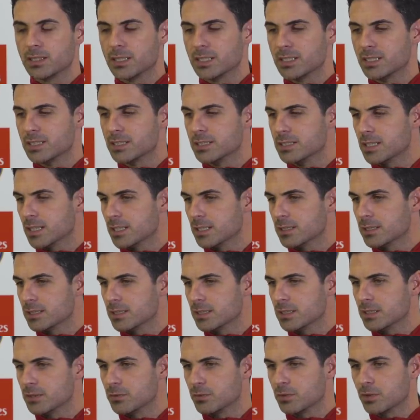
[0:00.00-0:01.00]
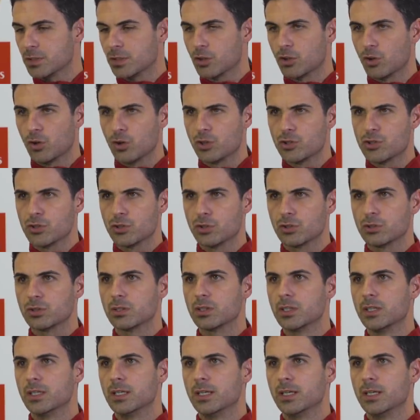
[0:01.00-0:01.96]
understand the different cultures,